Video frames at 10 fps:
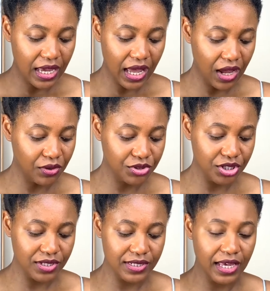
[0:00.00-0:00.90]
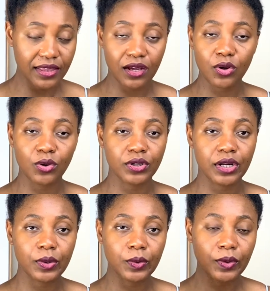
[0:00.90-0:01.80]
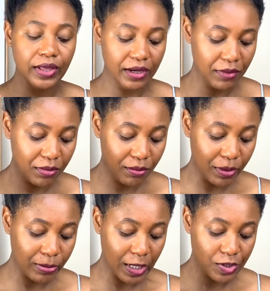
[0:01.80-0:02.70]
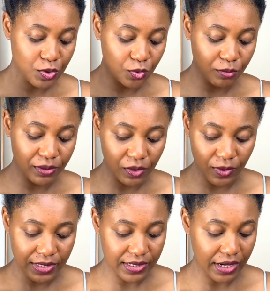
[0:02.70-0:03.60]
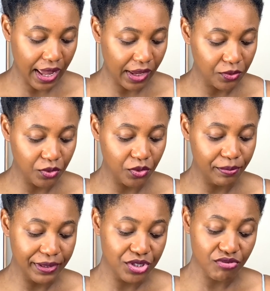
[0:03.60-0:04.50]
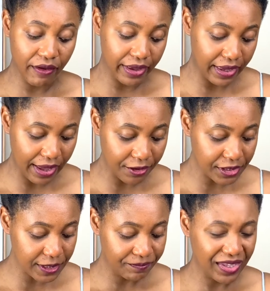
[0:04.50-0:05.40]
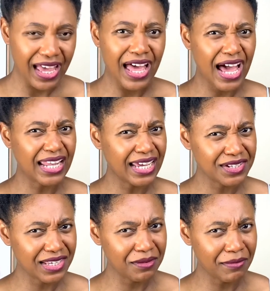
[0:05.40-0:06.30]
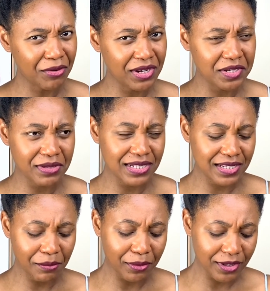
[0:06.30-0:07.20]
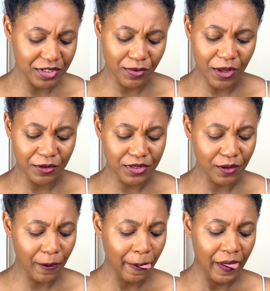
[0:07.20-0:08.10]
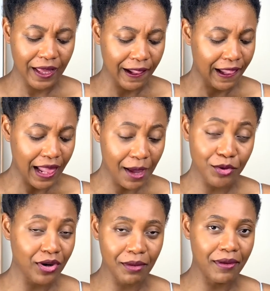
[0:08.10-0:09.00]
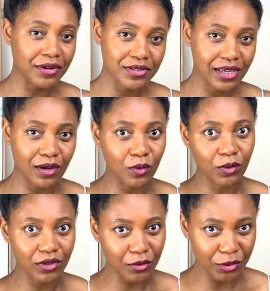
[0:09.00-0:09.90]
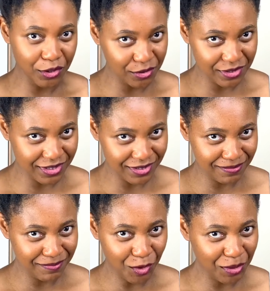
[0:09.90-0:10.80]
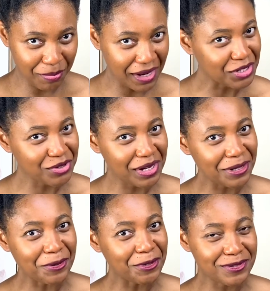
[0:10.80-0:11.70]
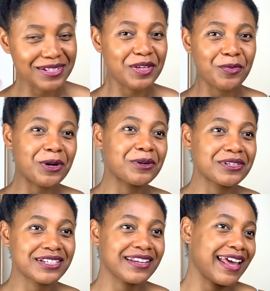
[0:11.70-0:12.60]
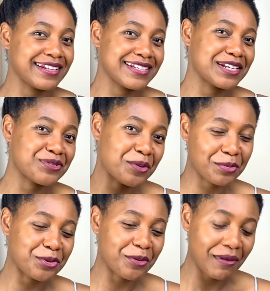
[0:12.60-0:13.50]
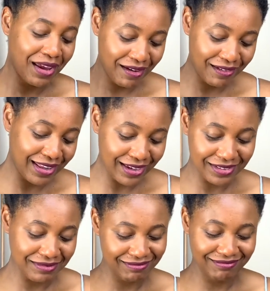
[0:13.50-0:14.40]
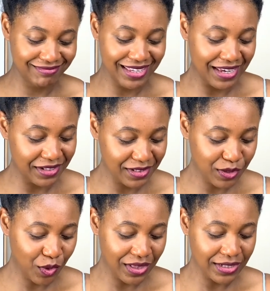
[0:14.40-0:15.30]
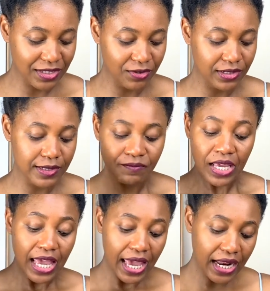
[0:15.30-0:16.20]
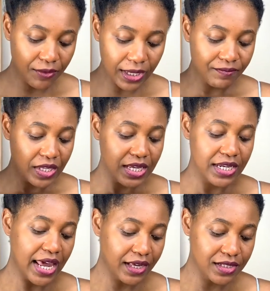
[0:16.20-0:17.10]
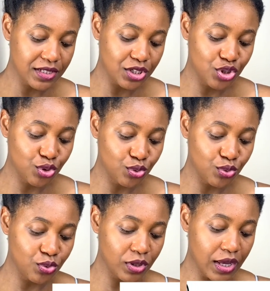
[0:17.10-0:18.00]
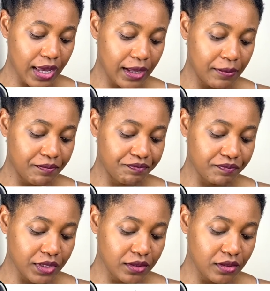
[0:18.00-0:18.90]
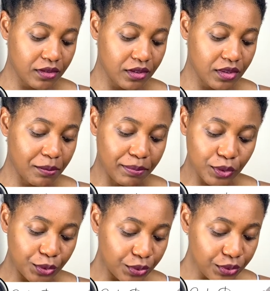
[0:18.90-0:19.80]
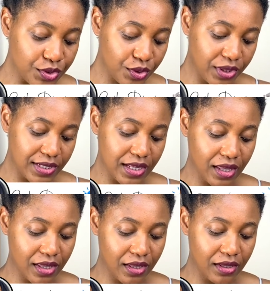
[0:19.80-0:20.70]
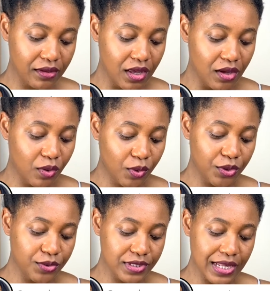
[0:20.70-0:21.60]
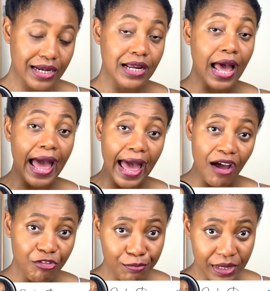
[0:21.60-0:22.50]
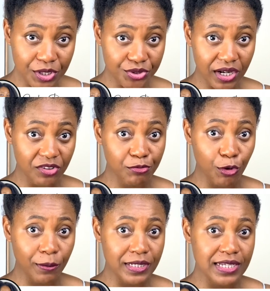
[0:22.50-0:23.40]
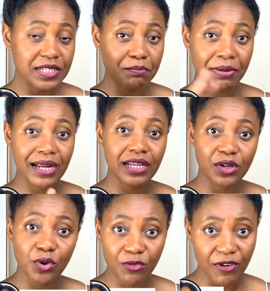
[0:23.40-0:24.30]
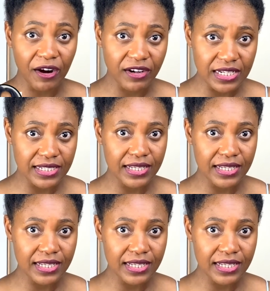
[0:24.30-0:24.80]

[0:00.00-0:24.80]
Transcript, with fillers: I'll just say that coconut oil and maybe babassu would be the ones that I will be trying out. I like to keep my regimen simple as well. So I'm not about to get all the oils, all the penetrating oils in the world, etc. put on my hair. Like yeah, it's not that serious. Anyway, next to um, the blue, so these are oils that have penetrative properties, but it all varies.